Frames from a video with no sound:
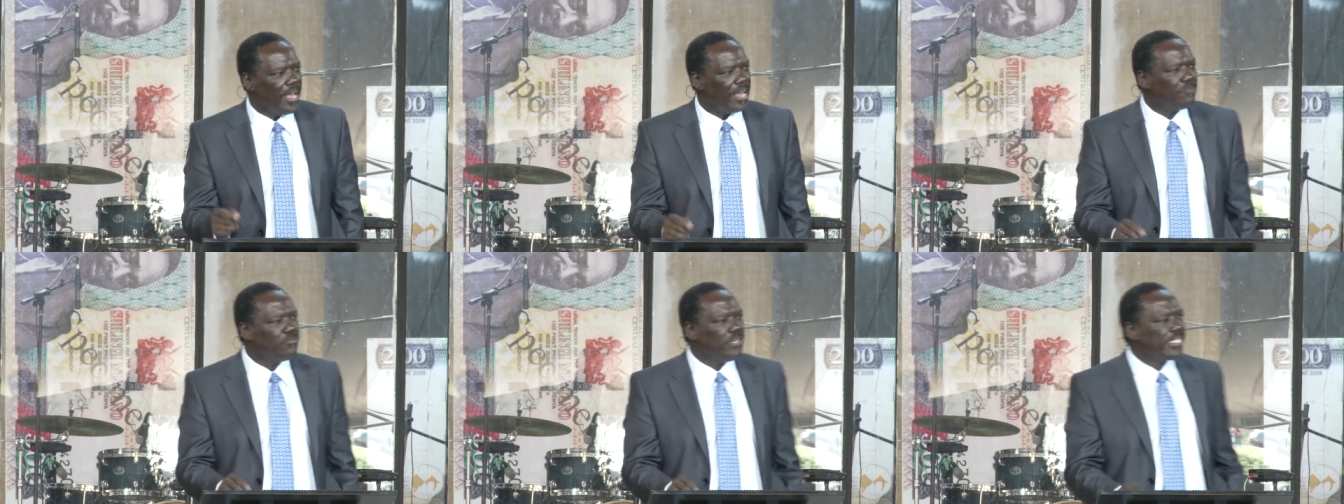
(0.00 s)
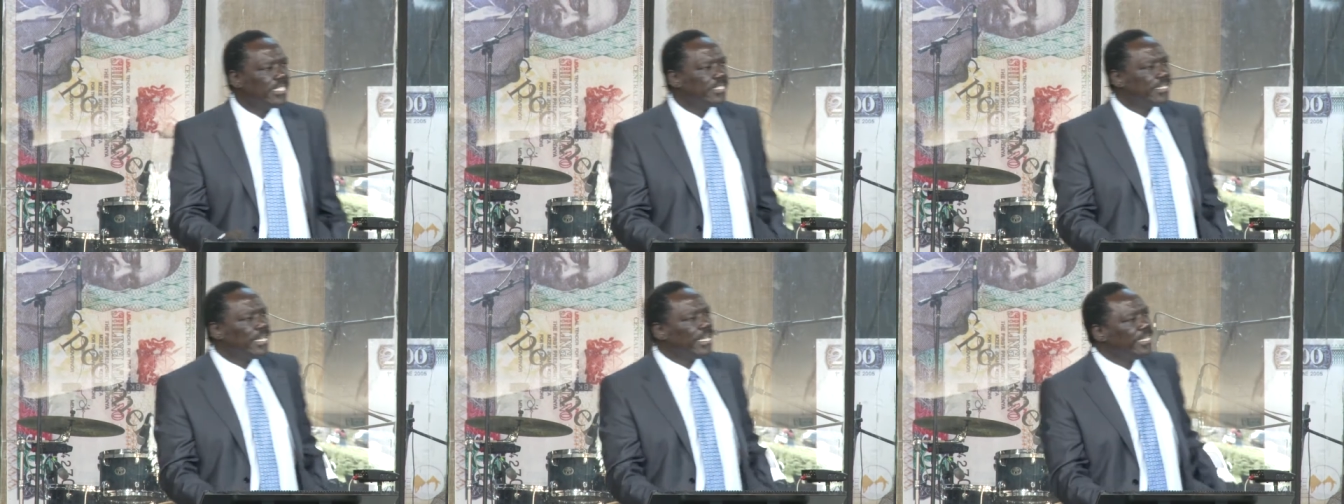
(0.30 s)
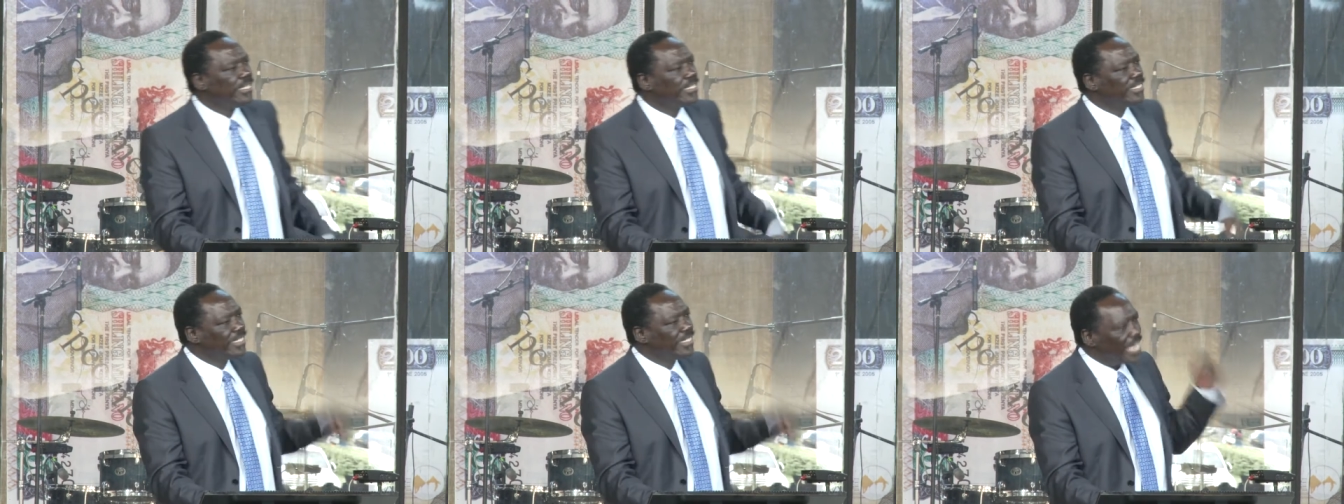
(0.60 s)
and we
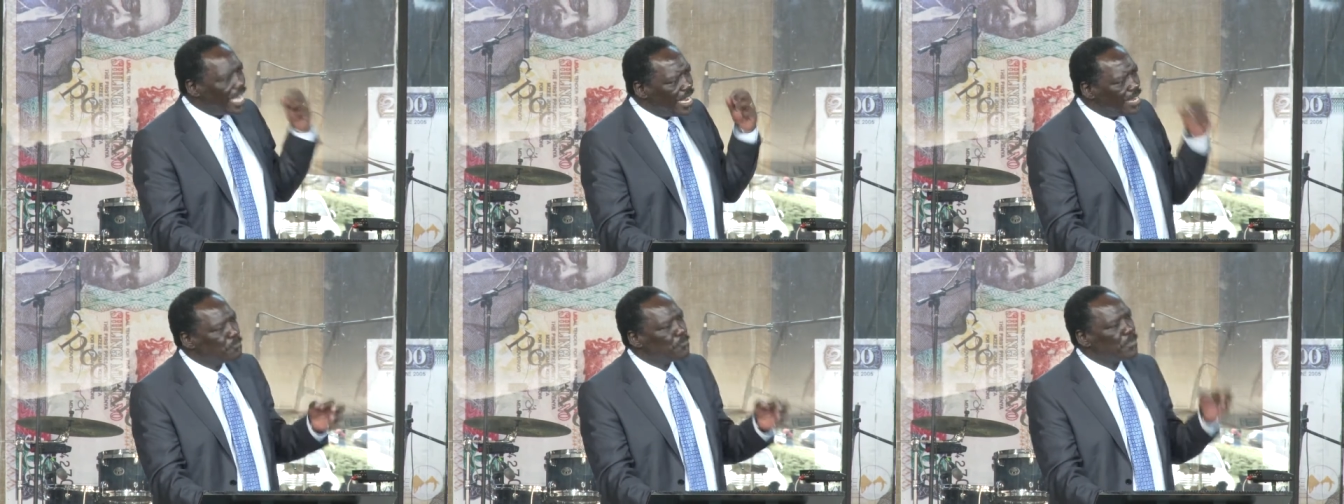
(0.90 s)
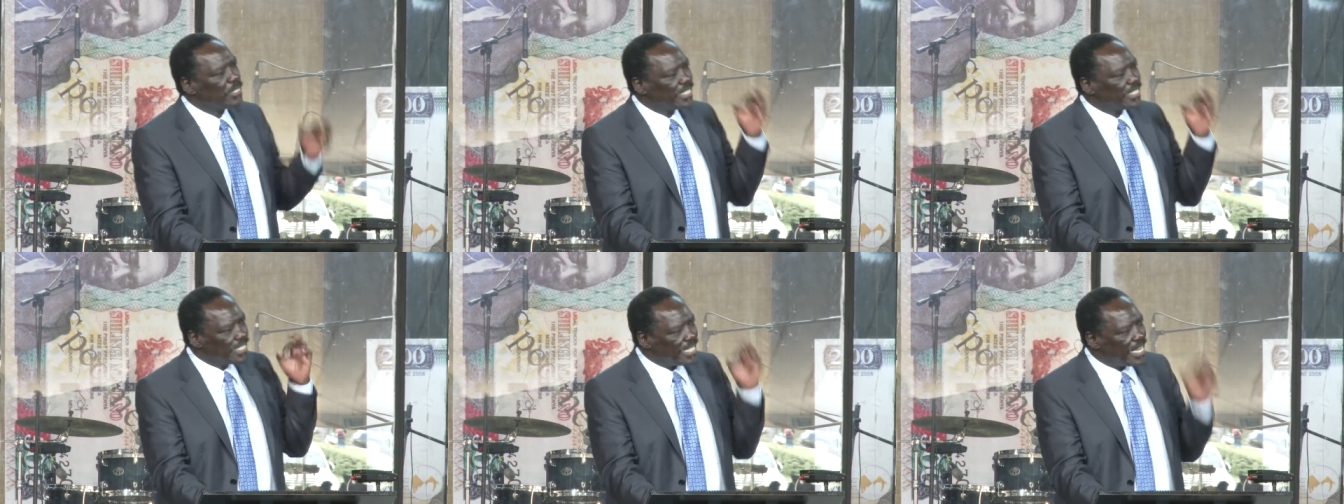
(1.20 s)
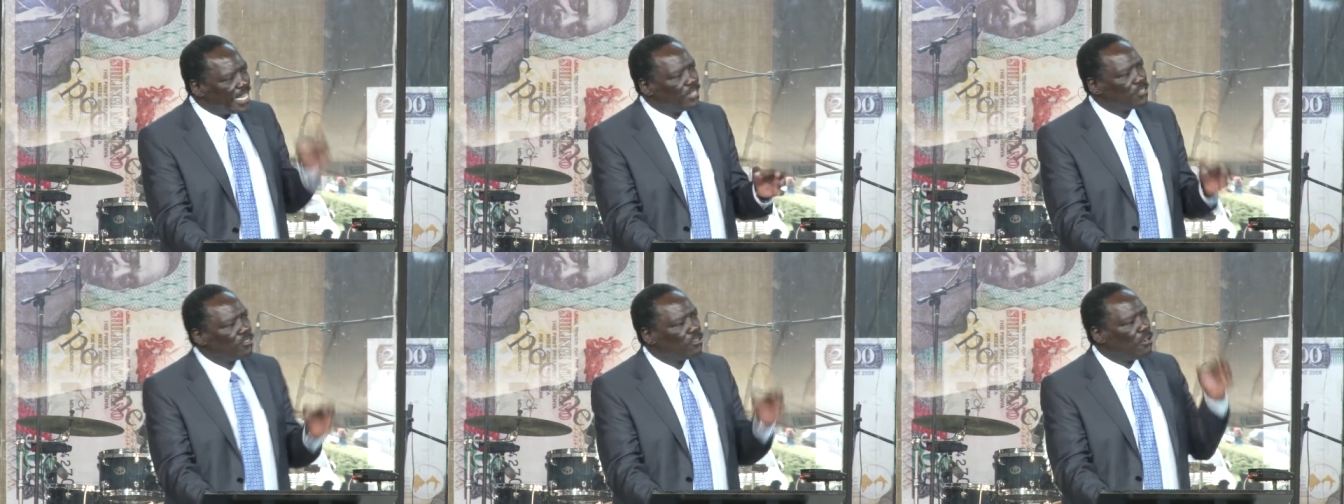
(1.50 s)
say
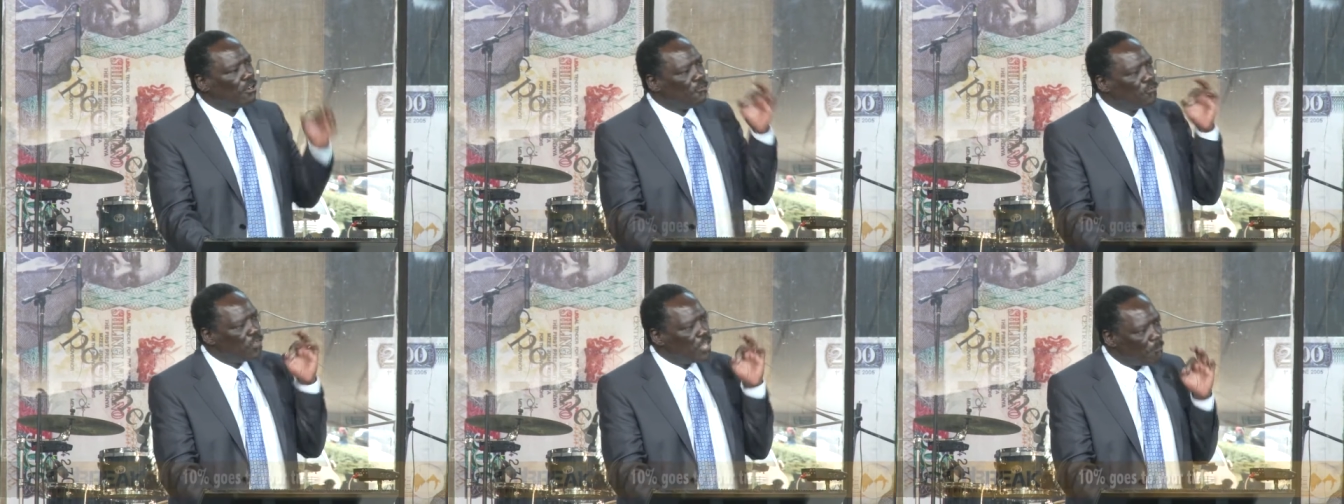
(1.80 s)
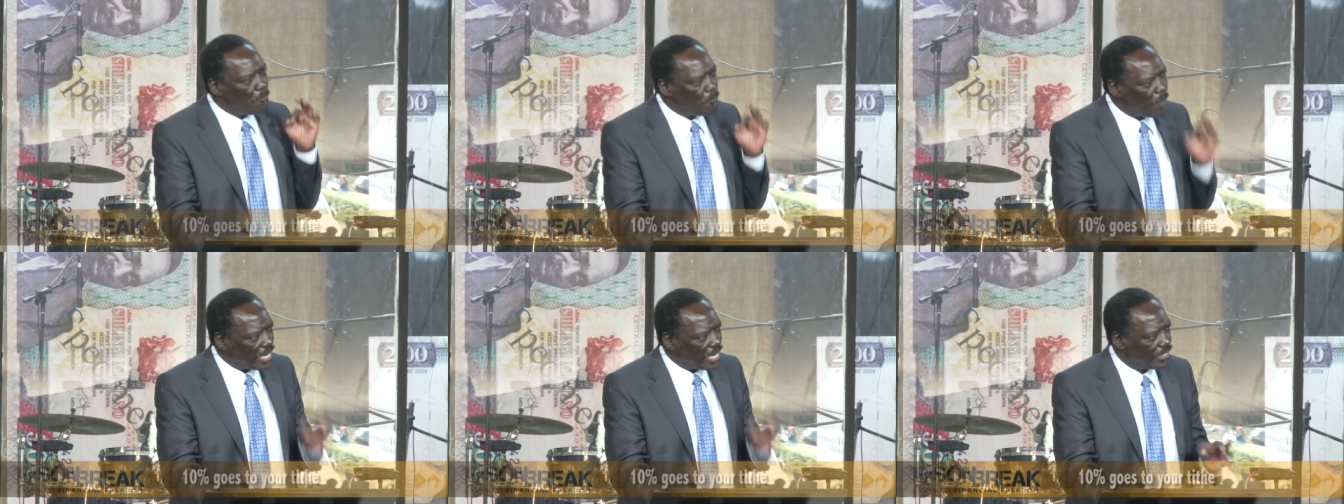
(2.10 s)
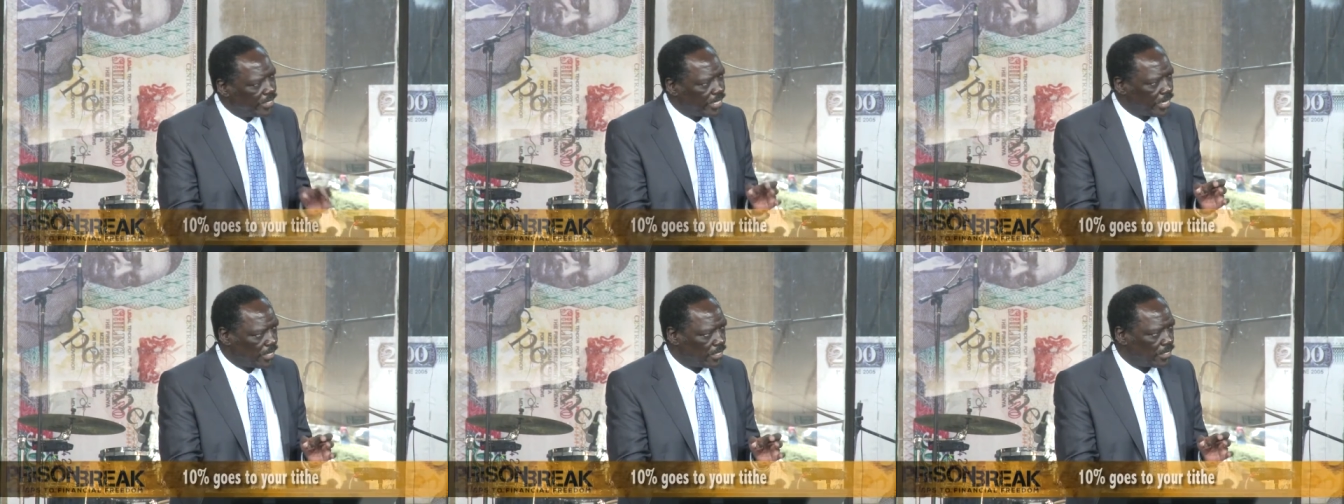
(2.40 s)
10% of your
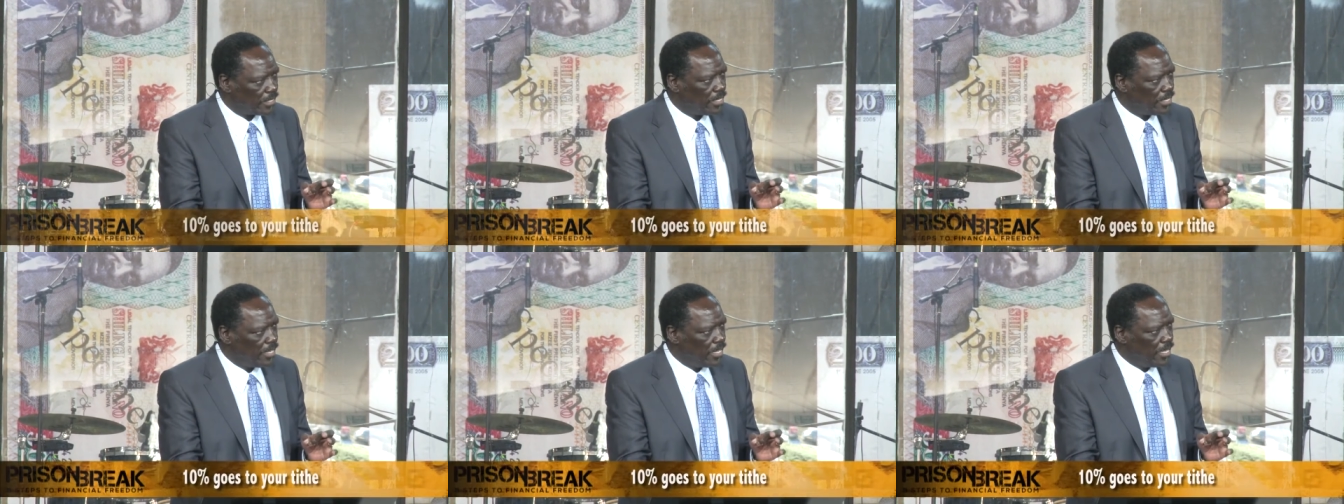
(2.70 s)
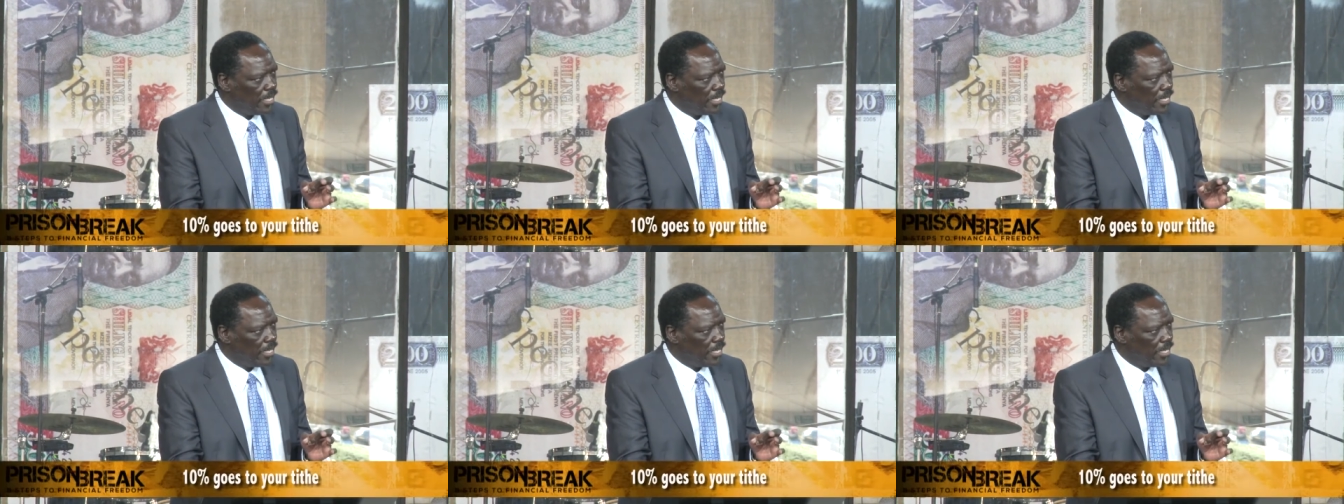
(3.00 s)
budget